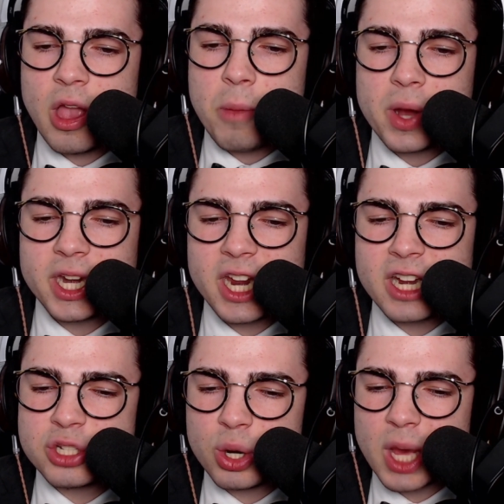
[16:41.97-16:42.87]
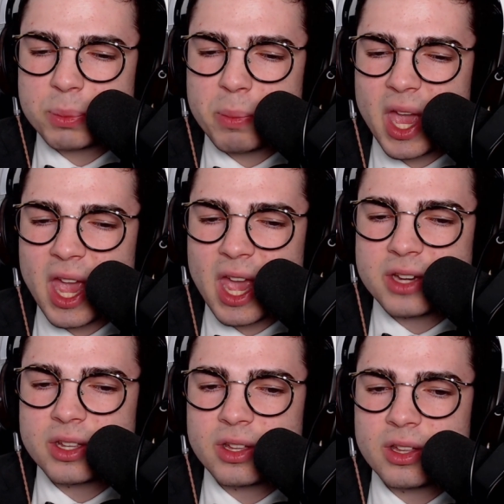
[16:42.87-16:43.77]
But he didn't tune up the
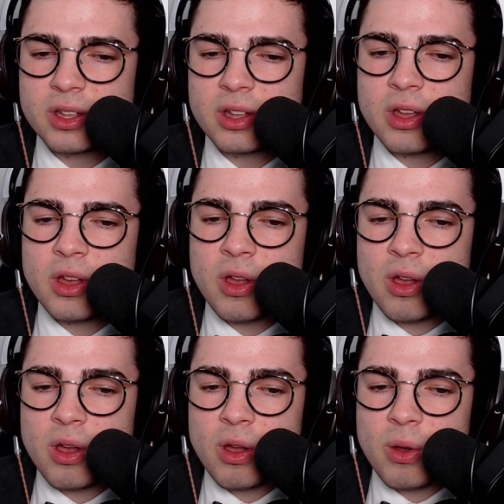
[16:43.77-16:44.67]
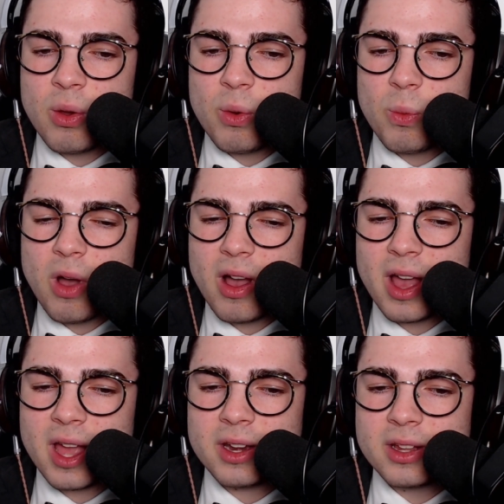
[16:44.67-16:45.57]
band.
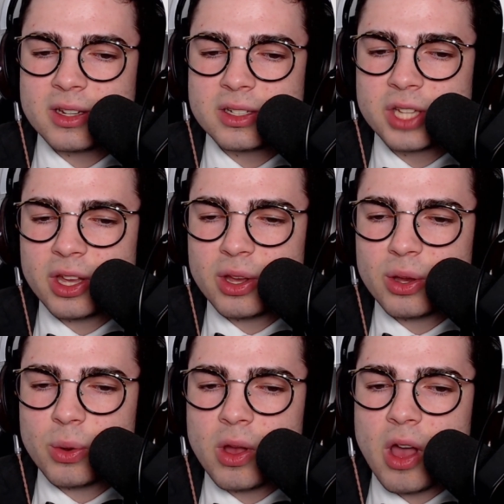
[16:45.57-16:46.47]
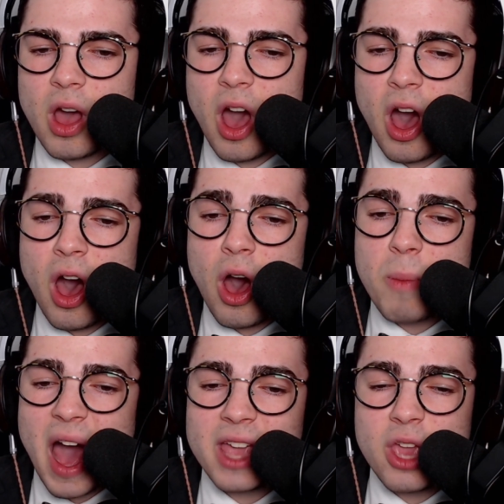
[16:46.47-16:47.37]
1, 2. Oh
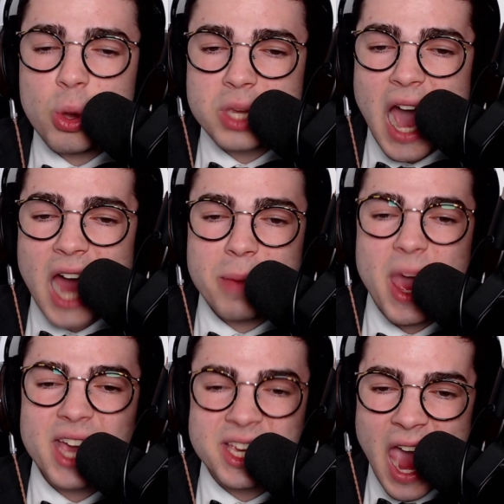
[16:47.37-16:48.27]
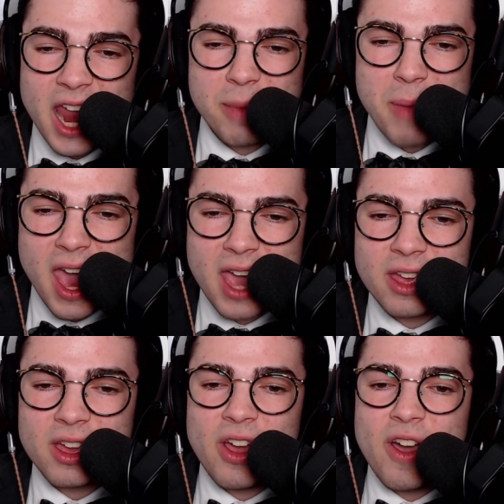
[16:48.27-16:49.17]
my, you gotta be kidding me!
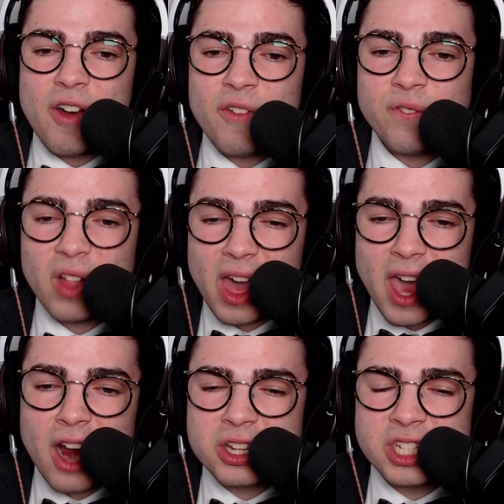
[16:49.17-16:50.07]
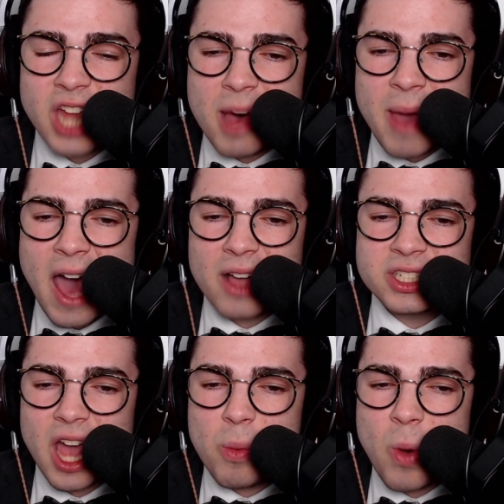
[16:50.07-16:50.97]
Flair somehow,
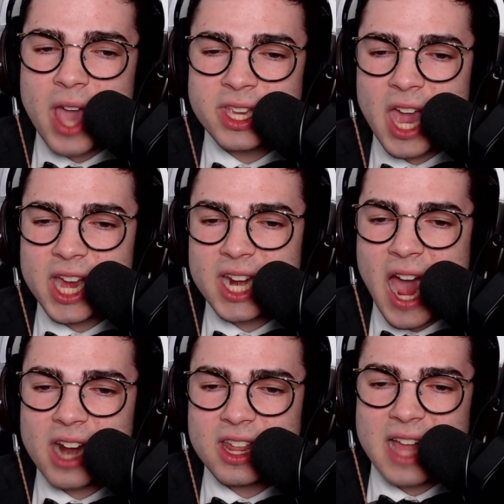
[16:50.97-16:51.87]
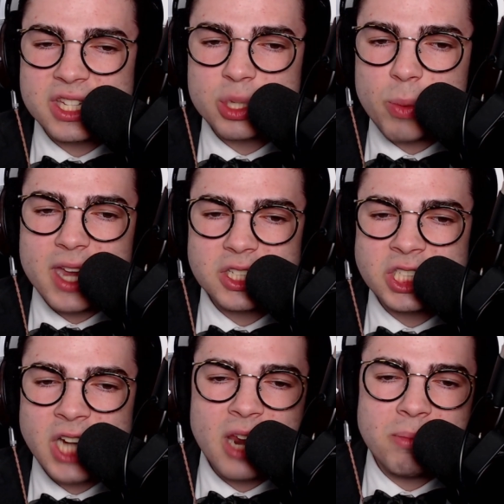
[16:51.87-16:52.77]
some way kicking out of that sweet
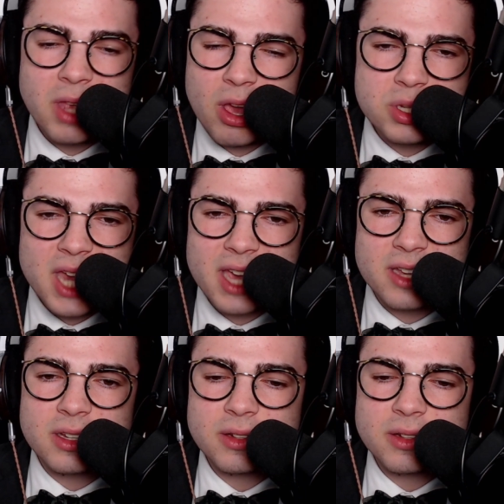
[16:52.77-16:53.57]
chin music.